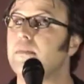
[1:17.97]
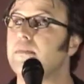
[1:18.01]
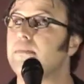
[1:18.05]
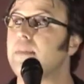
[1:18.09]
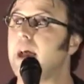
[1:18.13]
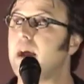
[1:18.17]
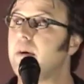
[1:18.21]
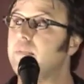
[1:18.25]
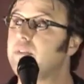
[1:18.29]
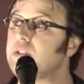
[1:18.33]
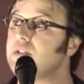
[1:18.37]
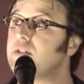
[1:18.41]

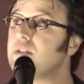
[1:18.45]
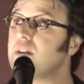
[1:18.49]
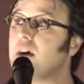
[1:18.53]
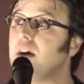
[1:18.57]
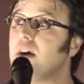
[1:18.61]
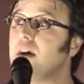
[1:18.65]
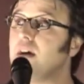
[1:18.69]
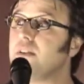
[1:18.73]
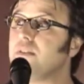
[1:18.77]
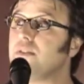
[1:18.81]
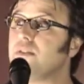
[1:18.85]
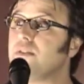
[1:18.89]
that was
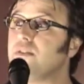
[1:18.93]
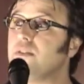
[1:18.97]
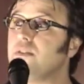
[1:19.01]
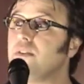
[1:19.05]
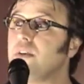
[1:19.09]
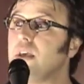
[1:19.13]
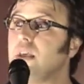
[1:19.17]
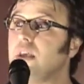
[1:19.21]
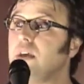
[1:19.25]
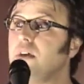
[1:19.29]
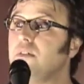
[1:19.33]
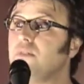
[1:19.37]
not
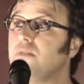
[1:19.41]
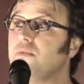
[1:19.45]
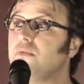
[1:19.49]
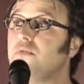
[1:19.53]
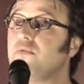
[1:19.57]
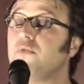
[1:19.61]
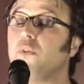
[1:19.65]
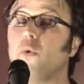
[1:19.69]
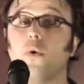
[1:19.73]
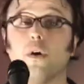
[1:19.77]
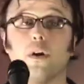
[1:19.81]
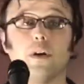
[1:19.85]
the
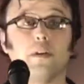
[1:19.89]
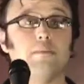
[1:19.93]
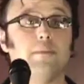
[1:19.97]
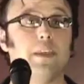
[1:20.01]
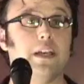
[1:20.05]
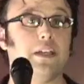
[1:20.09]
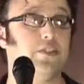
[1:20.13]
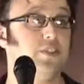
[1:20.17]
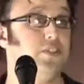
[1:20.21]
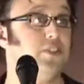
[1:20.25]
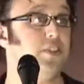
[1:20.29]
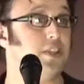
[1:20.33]
form
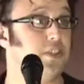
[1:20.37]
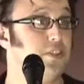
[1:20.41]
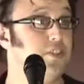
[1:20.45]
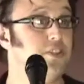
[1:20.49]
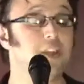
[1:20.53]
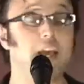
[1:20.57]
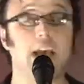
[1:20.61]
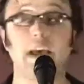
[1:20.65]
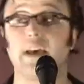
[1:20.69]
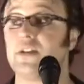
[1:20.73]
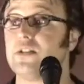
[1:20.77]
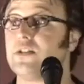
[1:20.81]
that
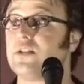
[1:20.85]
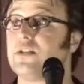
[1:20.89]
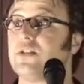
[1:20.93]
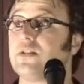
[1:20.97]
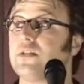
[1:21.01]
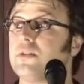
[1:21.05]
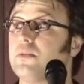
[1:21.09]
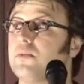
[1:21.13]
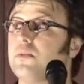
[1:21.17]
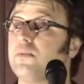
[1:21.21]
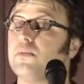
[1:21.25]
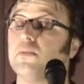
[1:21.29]

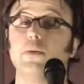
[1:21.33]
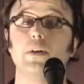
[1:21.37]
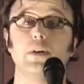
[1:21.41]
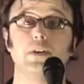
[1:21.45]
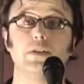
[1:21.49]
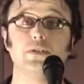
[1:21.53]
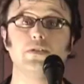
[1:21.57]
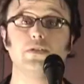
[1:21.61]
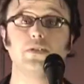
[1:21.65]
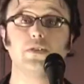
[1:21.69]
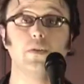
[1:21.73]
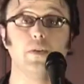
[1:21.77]
success
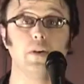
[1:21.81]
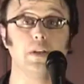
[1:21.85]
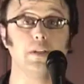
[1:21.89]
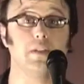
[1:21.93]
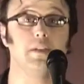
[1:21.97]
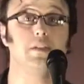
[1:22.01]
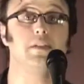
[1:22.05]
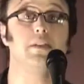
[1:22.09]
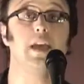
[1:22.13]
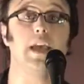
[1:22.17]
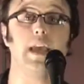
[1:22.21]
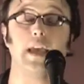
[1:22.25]
was going
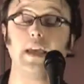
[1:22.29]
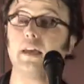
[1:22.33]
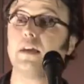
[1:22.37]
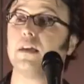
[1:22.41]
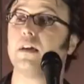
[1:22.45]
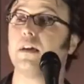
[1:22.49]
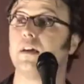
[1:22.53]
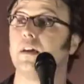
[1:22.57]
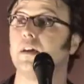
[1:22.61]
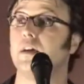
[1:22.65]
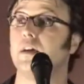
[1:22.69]
to take